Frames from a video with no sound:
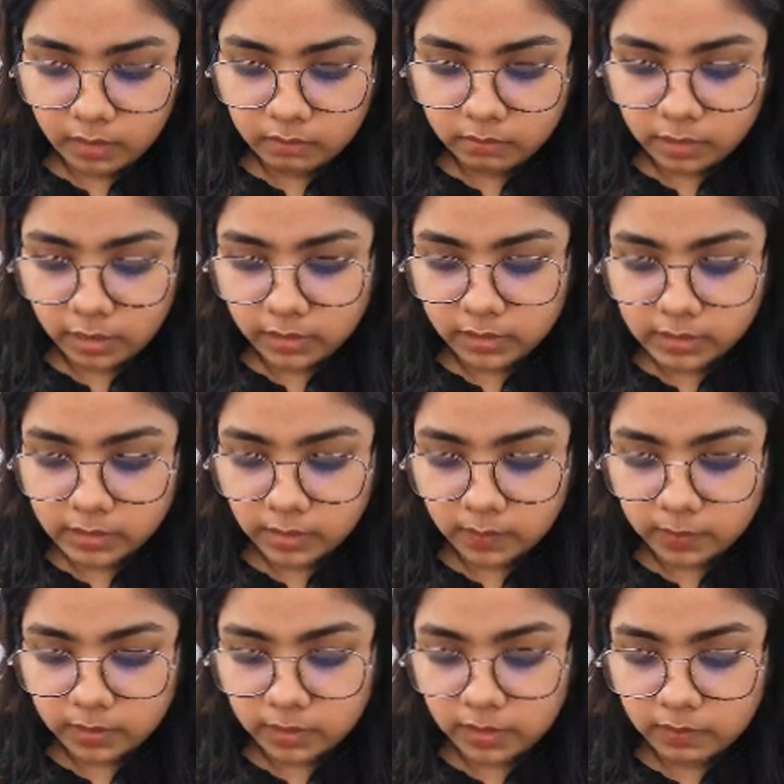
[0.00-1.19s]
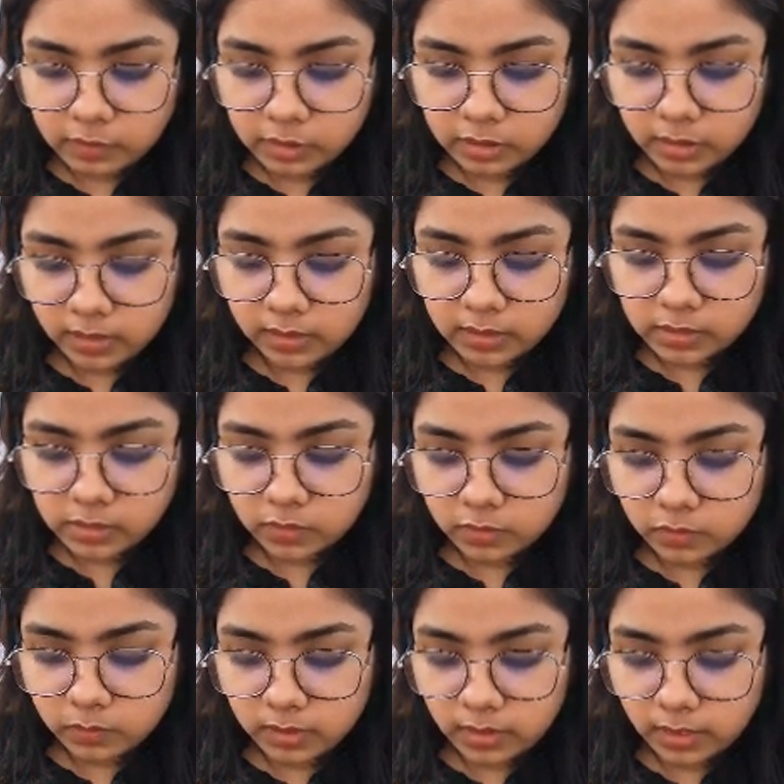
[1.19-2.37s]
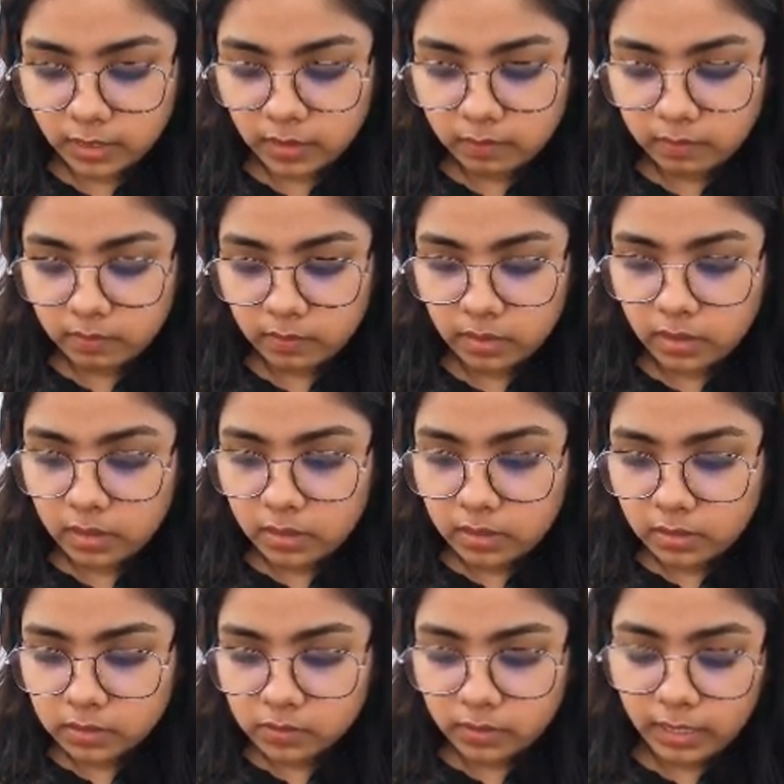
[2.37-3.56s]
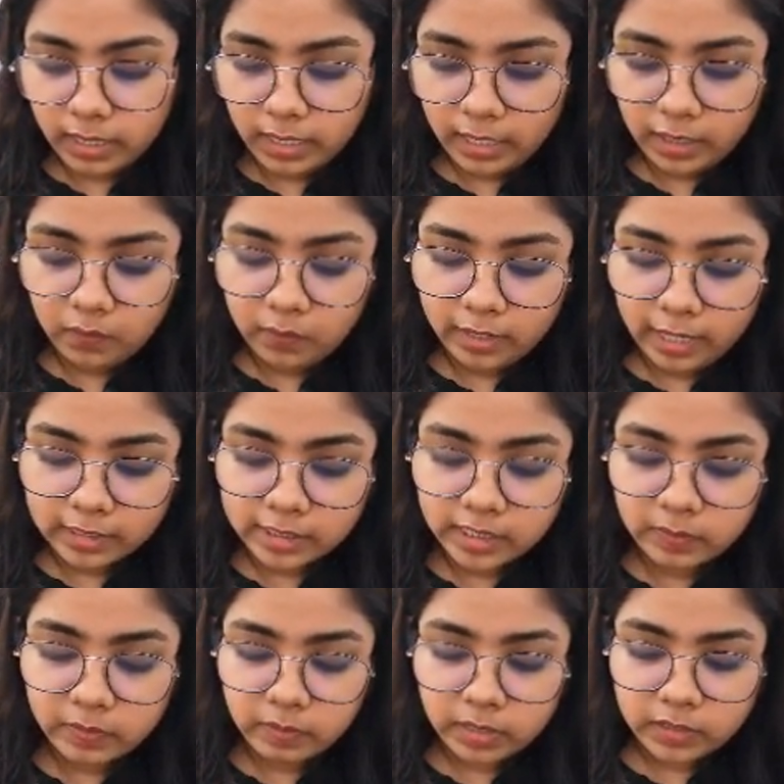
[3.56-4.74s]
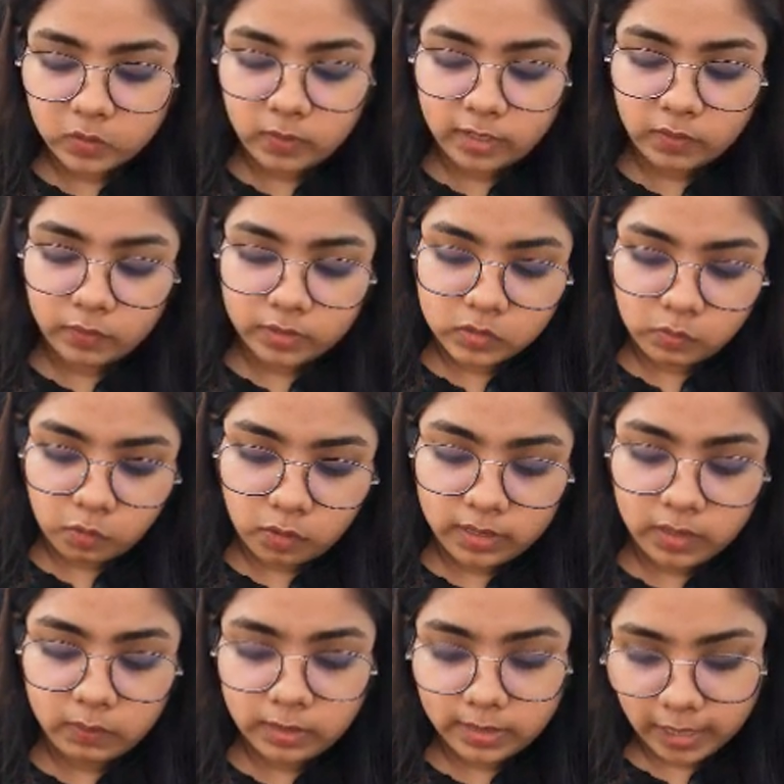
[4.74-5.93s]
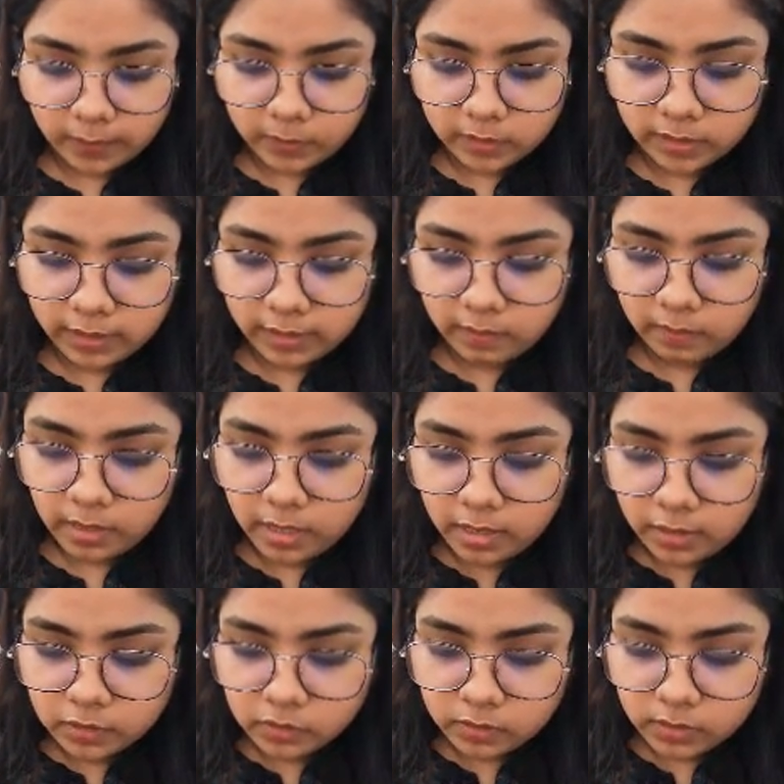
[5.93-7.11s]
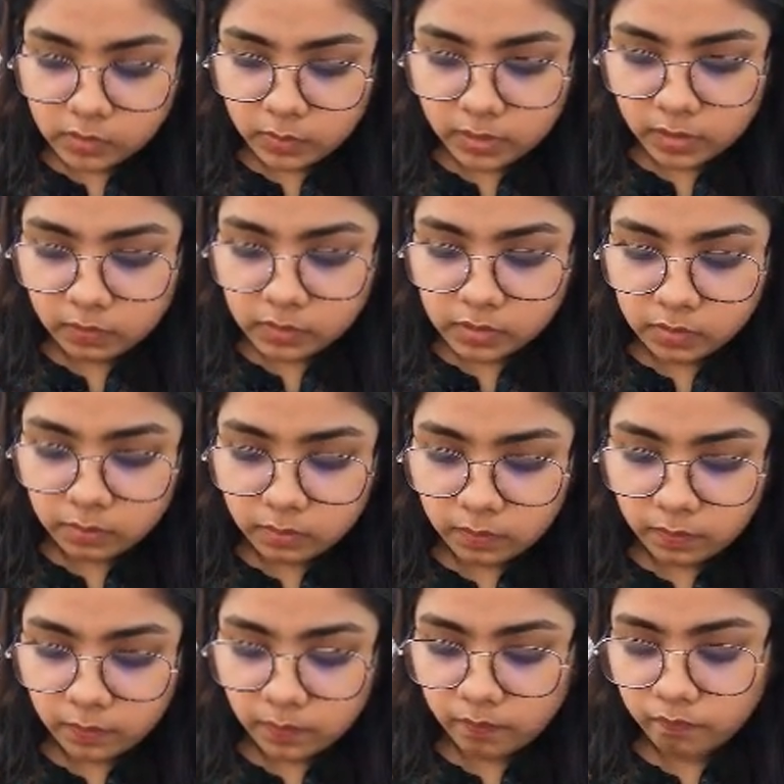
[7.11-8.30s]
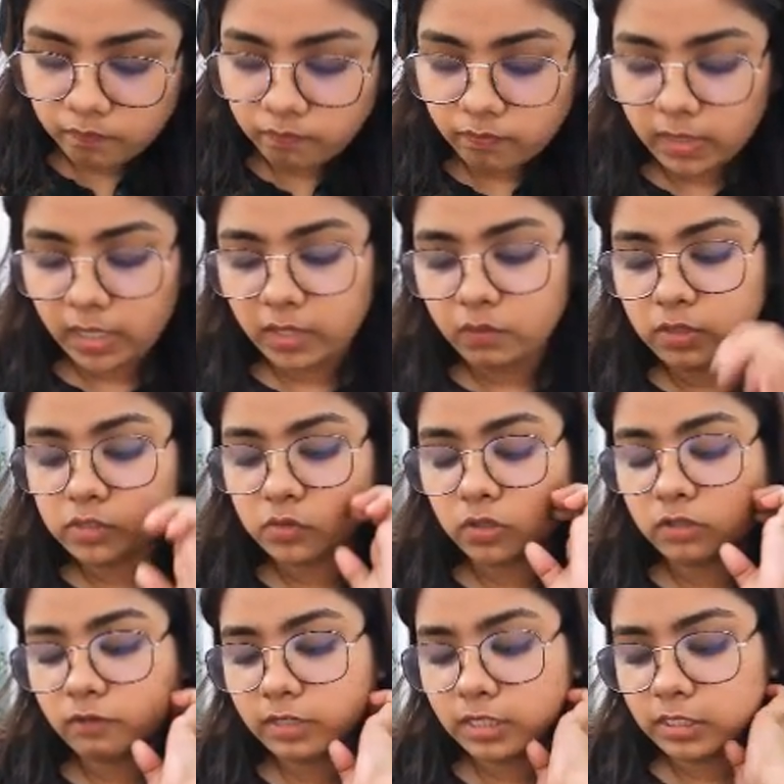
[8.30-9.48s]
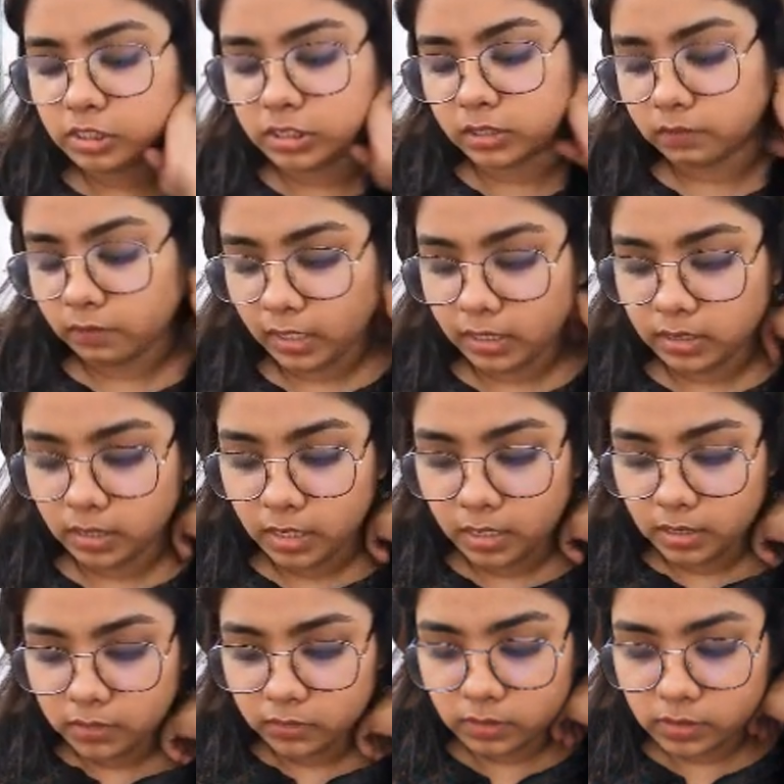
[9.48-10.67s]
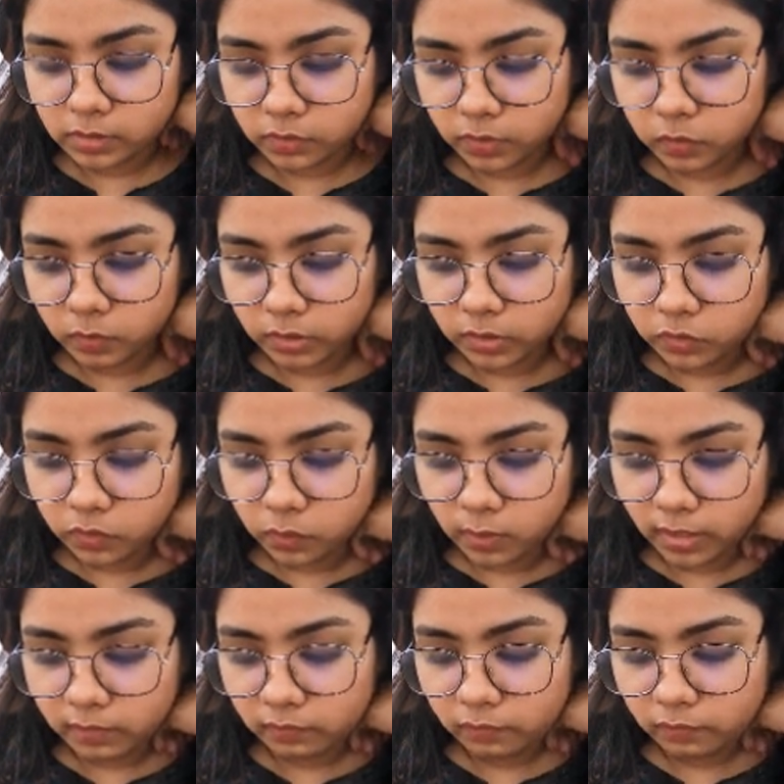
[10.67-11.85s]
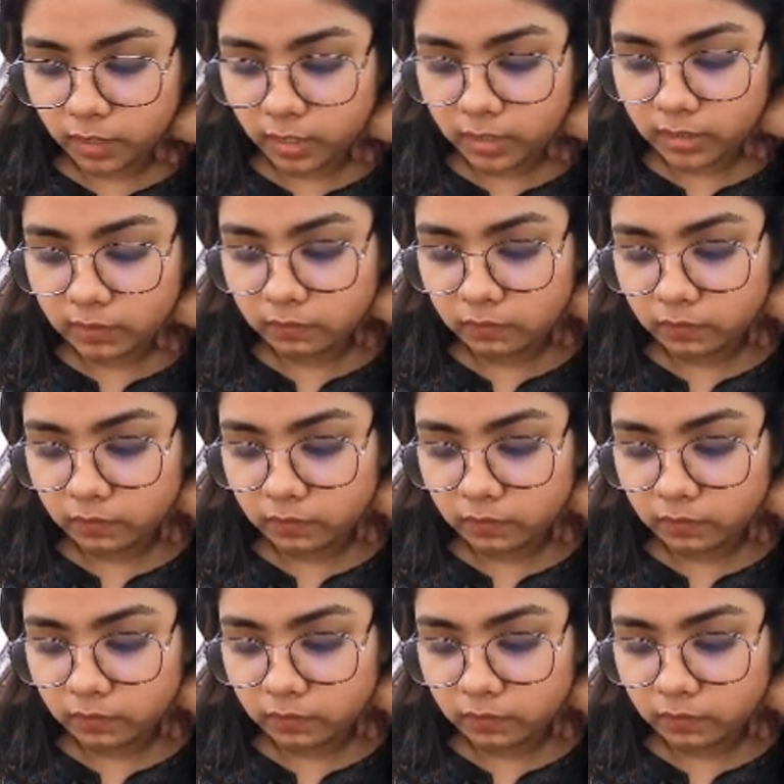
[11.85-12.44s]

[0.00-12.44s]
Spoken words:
minus capital Mg, and this is going to be M. So A will actually be multiplied with small m and capital M. So this becomes, A was already G, right? So this is going to be 2 by 5